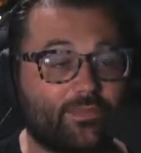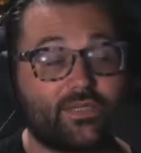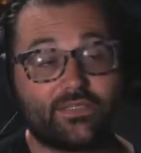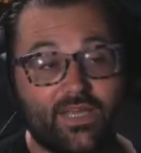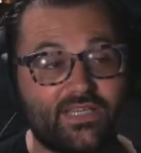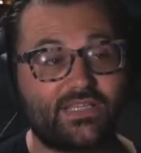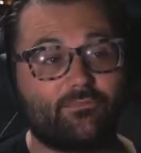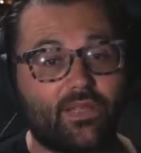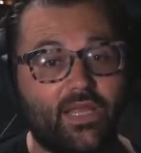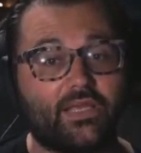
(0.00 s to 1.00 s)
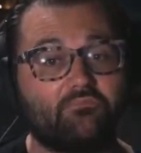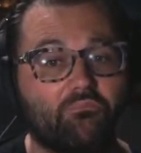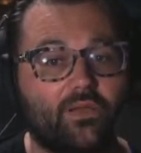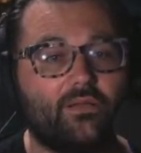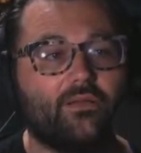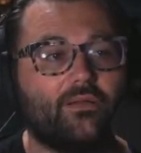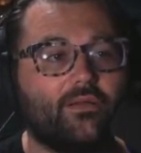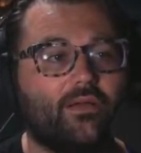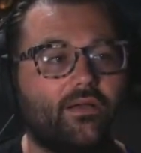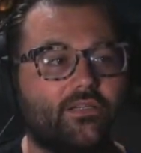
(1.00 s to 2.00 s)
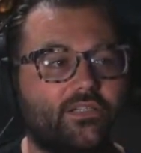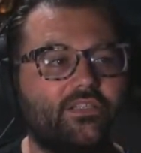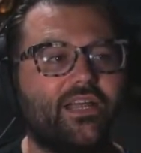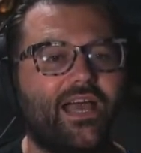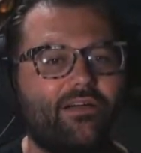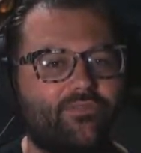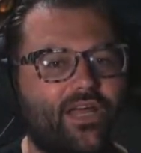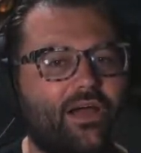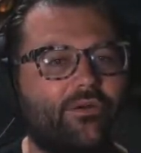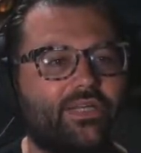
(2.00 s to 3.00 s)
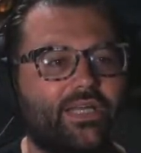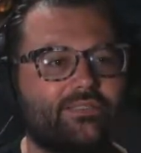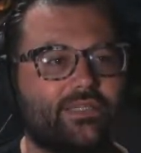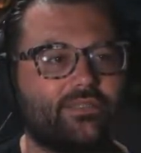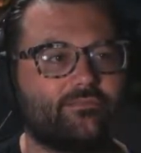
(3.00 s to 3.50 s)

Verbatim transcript: it takes him like a good half an hour to get there.